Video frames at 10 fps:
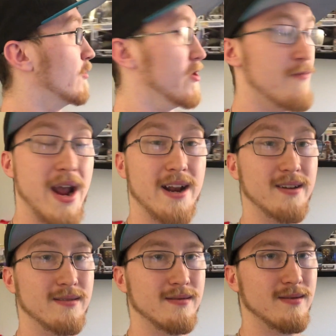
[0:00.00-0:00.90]
we've made
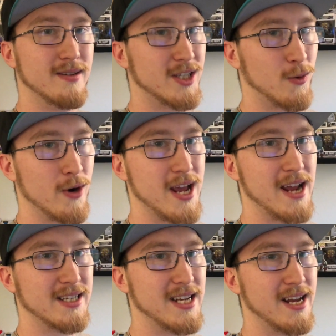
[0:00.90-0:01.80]
it. It's
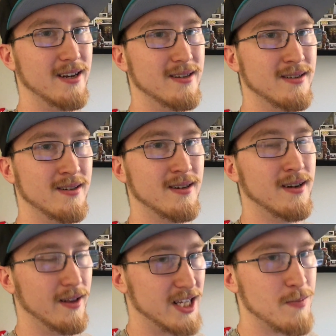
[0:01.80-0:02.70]
2018.
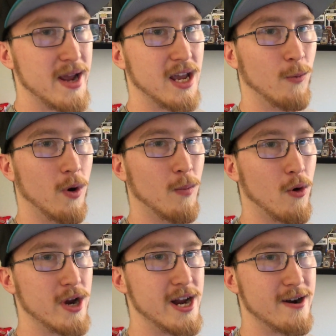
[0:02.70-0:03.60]
Let's make it one
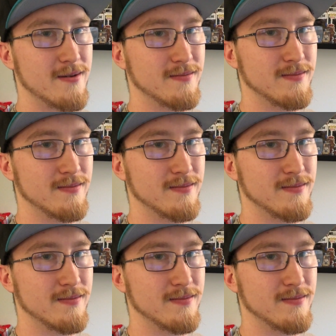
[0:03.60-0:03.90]
more year.